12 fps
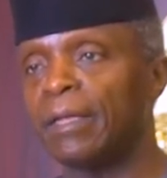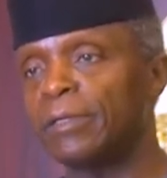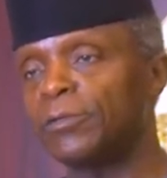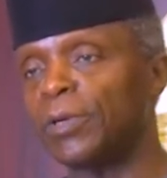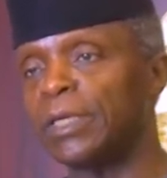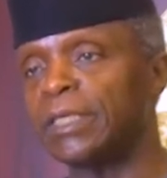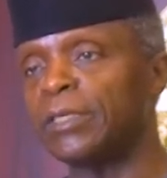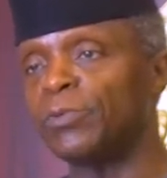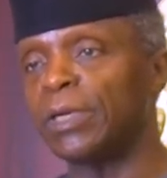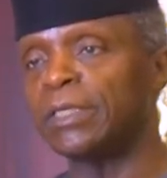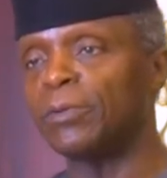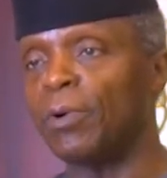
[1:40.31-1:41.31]

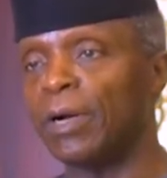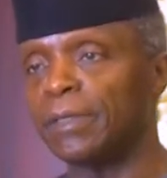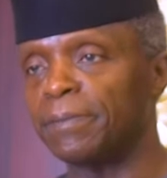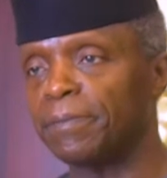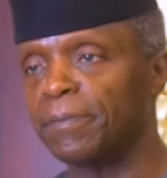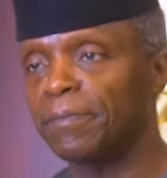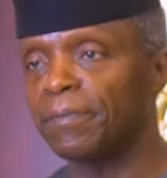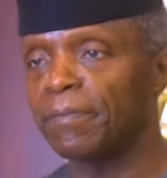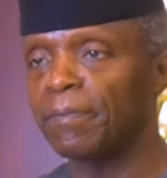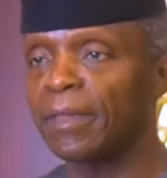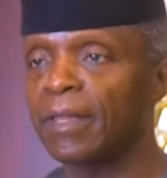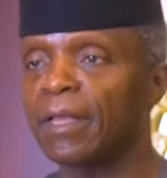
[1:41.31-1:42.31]
2021.
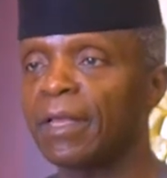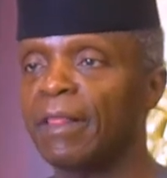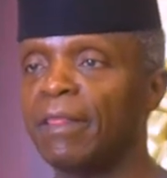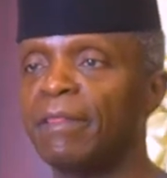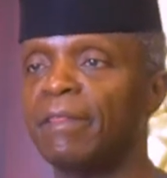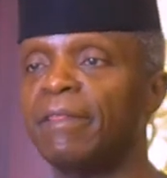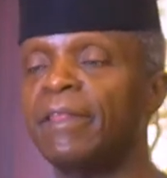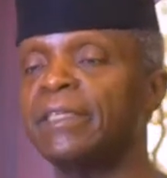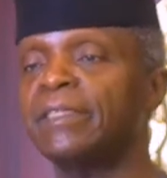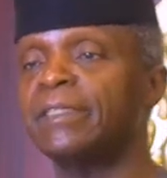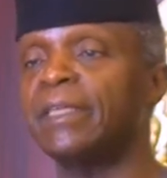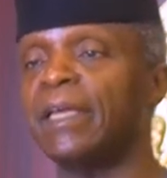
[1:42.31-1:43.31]

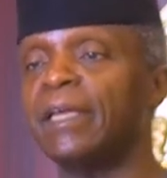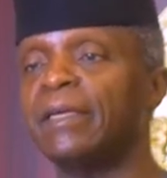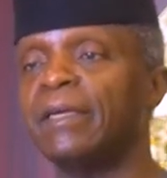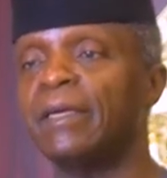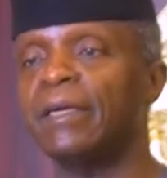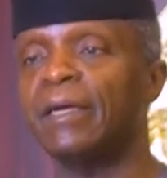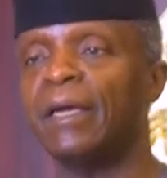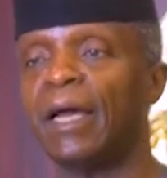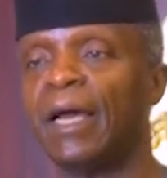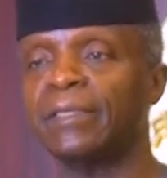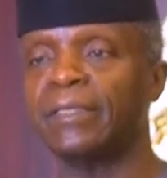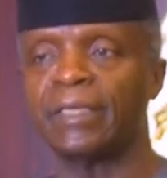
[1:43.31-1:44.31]
This day
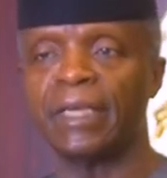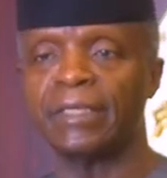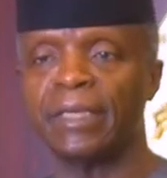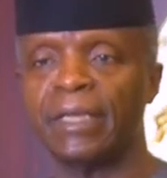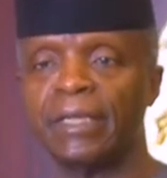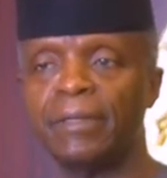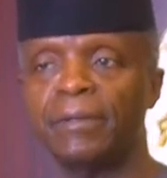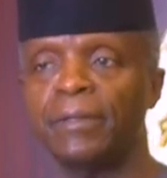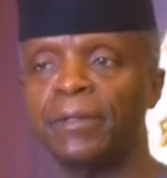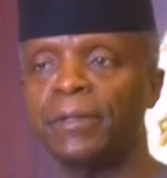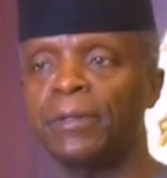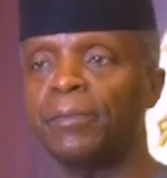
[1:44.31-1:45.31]
has certainly
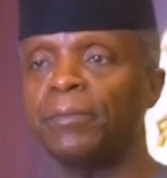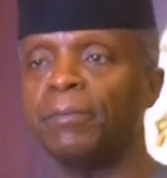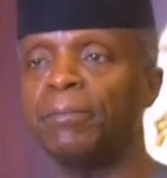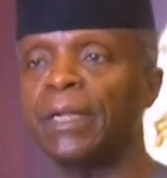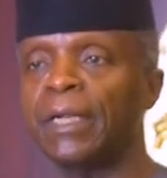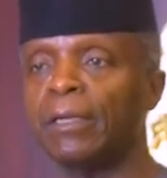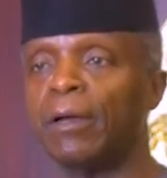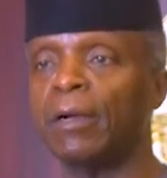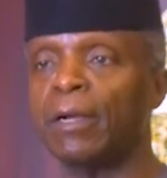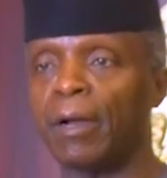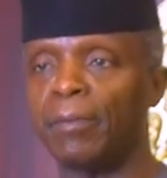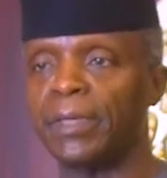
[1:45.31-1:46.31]
been
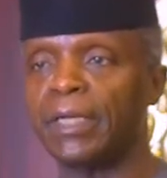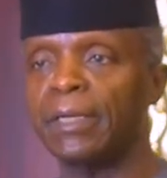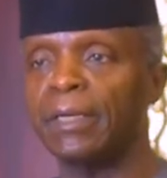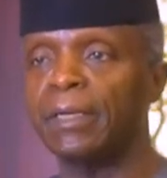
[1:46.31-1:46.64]
long coming